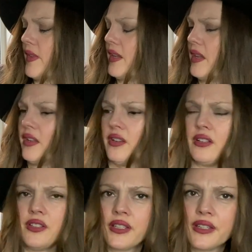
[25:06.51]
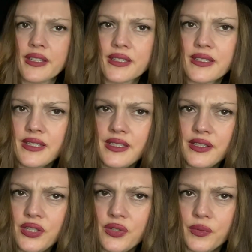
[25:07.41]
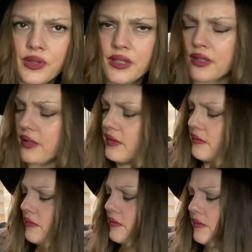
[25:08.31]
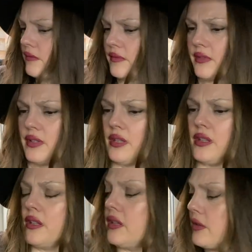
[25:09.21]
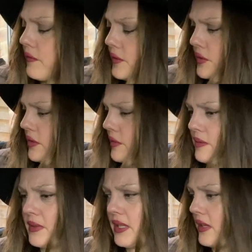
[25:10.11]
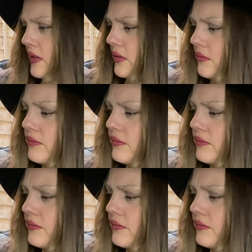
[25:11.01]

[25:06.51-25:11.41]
I gotta look at this. This is you in the near future. Where's my deck gone?